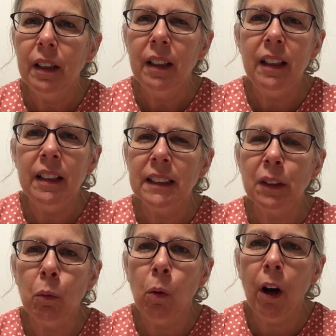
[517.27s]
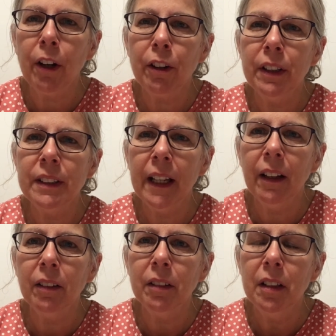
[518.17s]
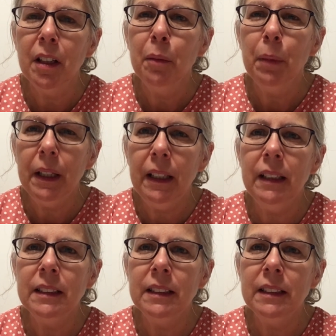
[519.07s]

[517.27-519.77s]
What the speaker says: He doesn't water it down, but he